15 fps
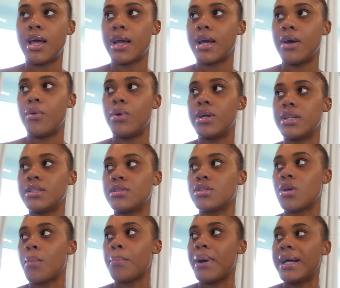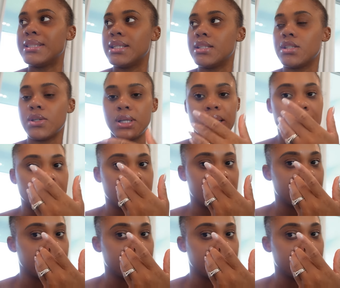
like I wanted some patty to eat,